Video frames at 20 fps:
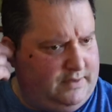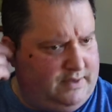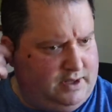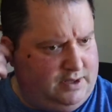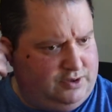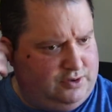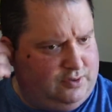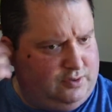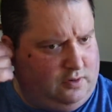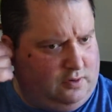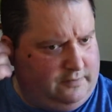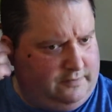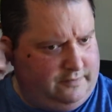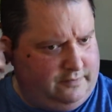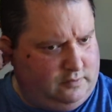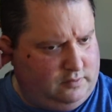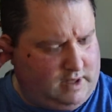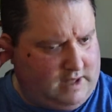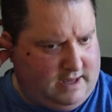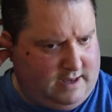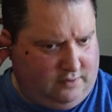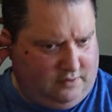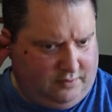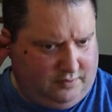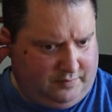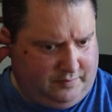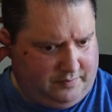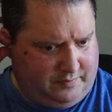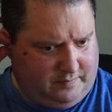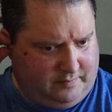they do not fall out.
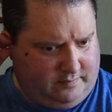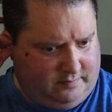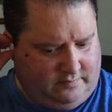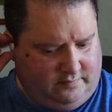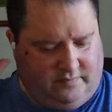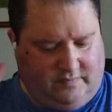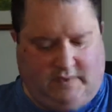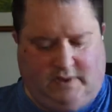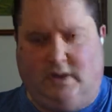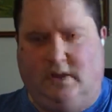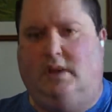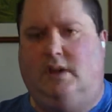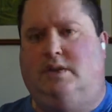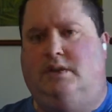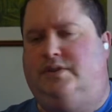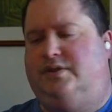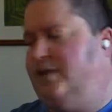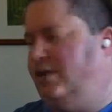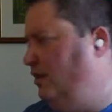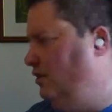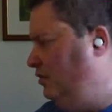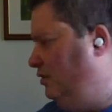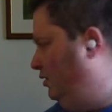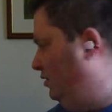So you